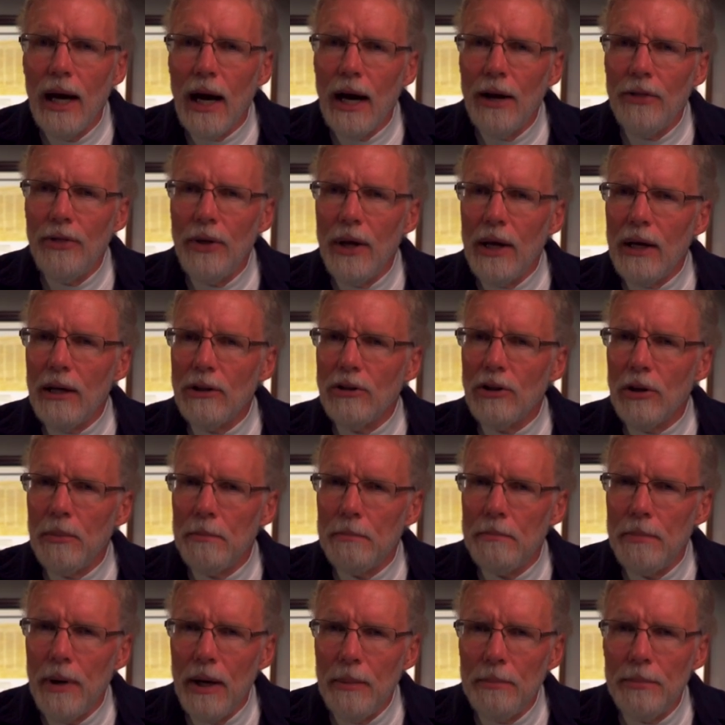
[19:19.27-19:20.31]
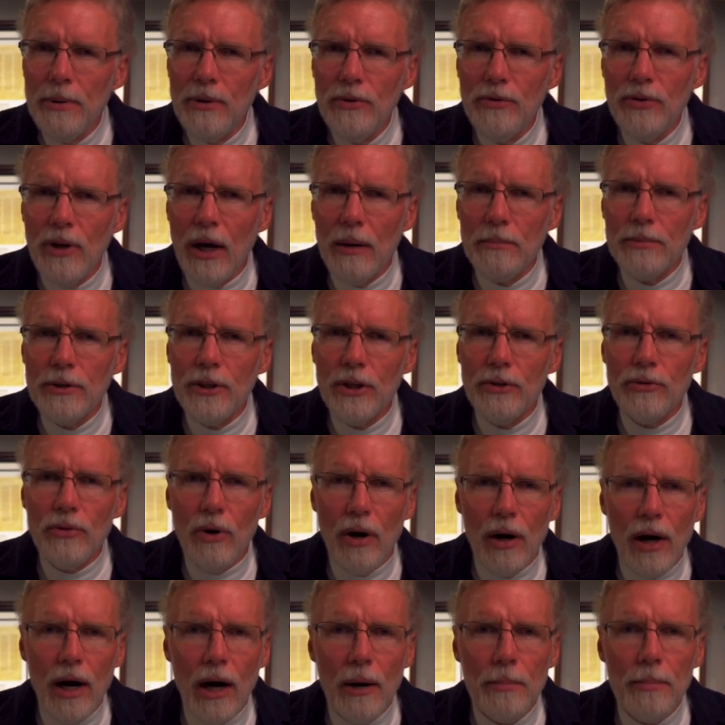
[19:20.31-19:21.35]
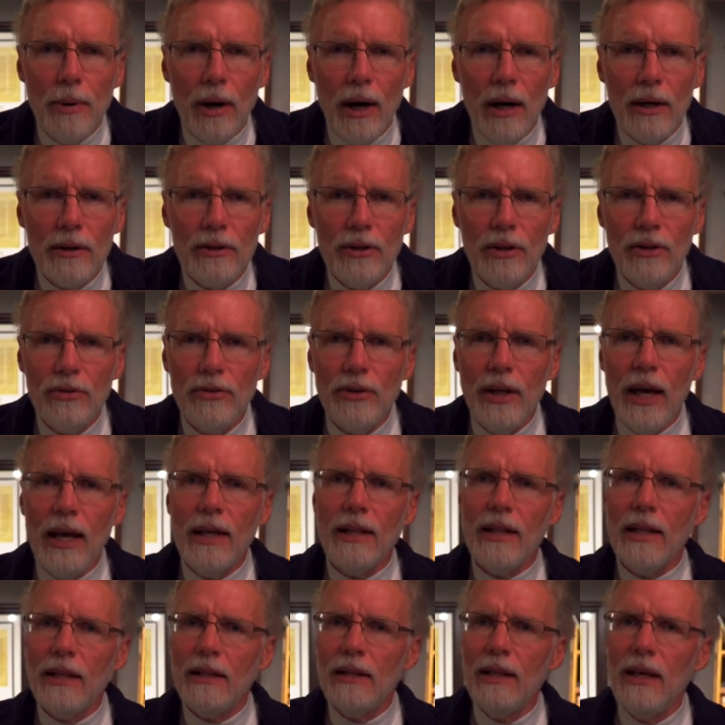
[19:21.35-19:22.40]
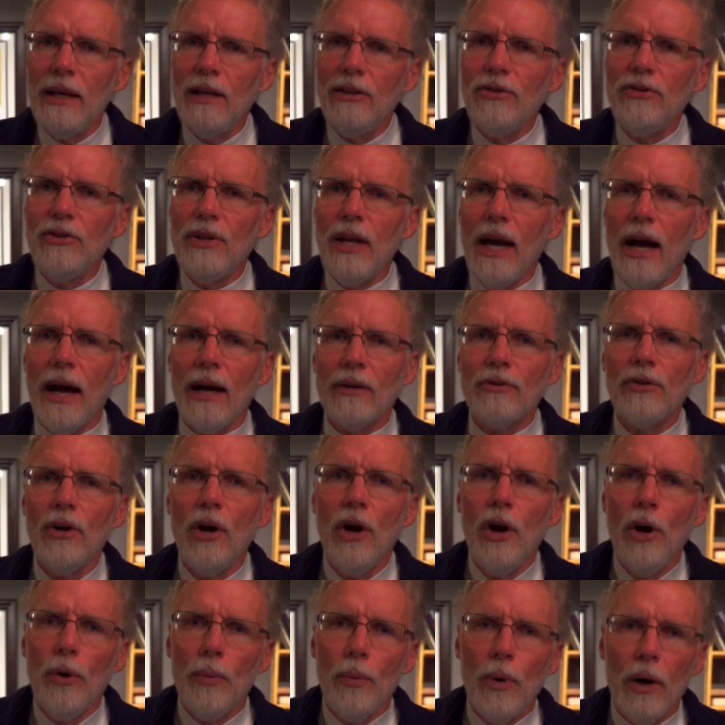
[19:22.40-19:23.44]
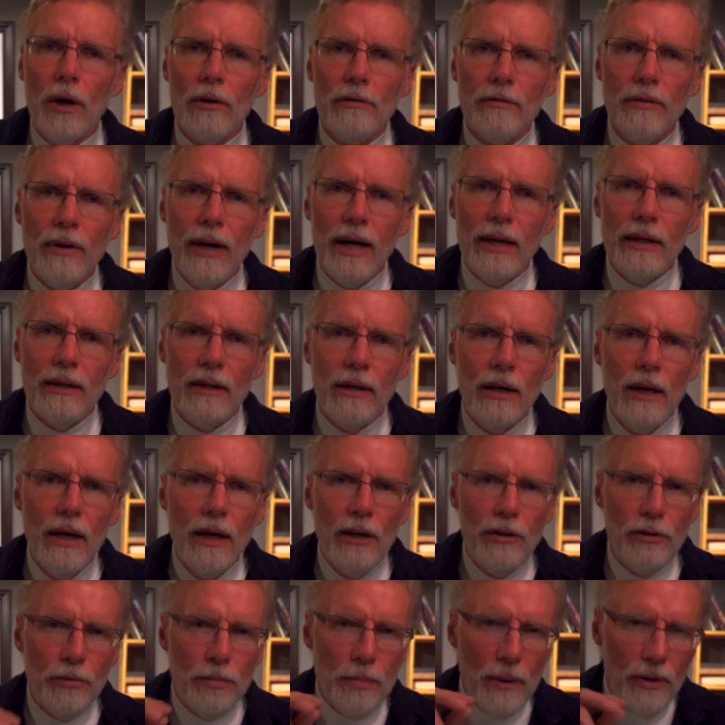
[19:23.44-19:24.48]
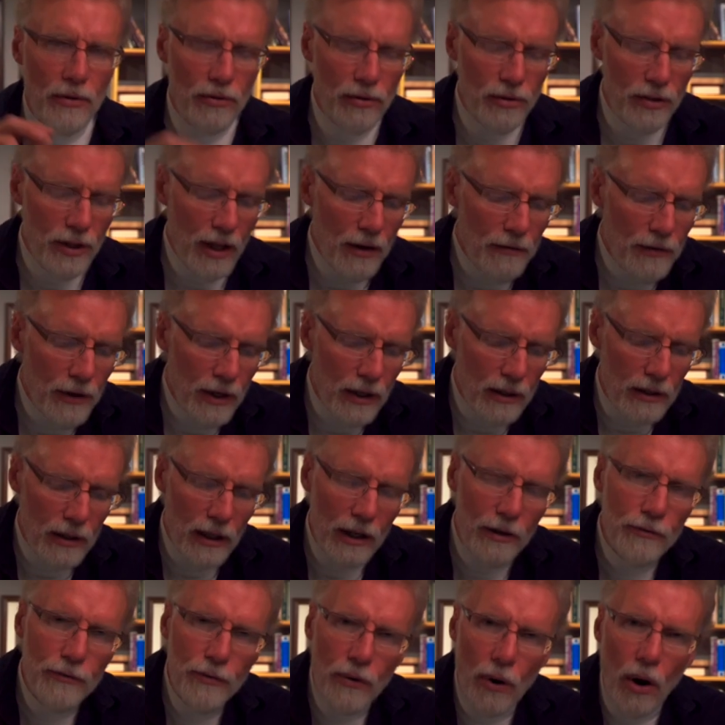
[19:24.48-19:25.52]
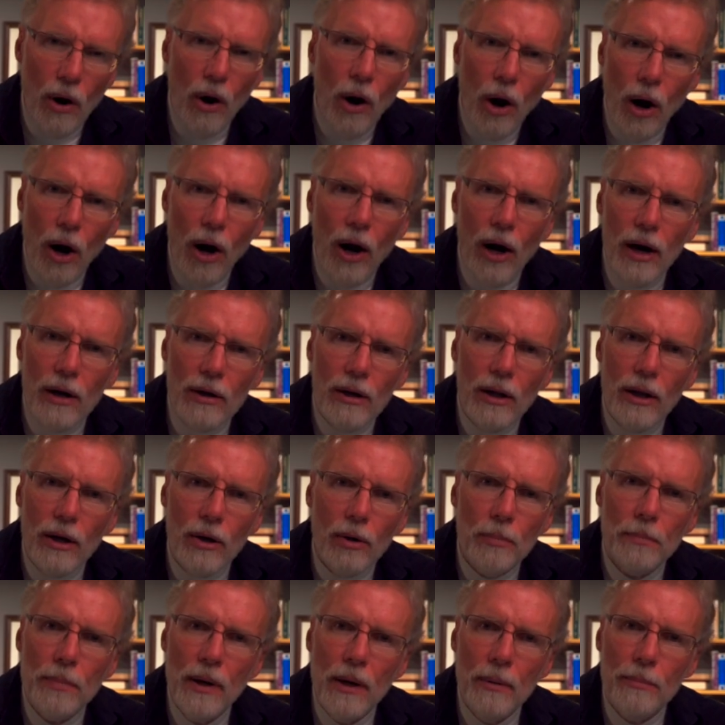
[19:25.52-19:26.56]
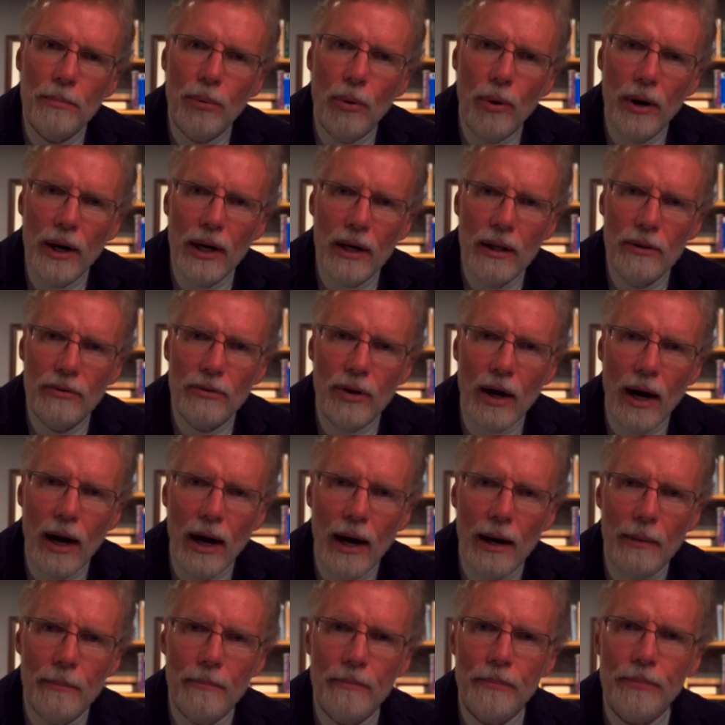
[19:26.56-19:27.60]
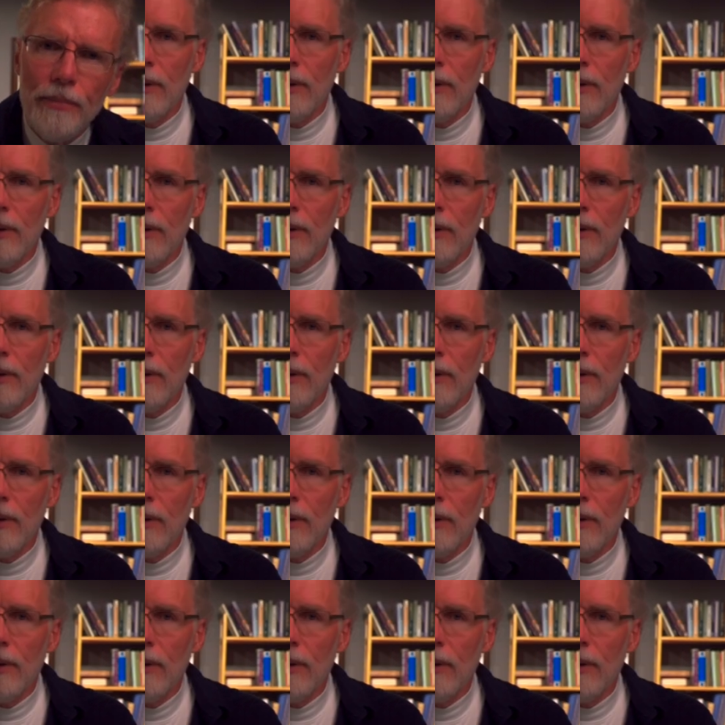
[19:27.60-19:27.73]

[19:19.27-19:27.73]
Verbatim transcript: I think it's a bit presumptuous on our part to say that these texts were written specifically for our little pinpoint in time,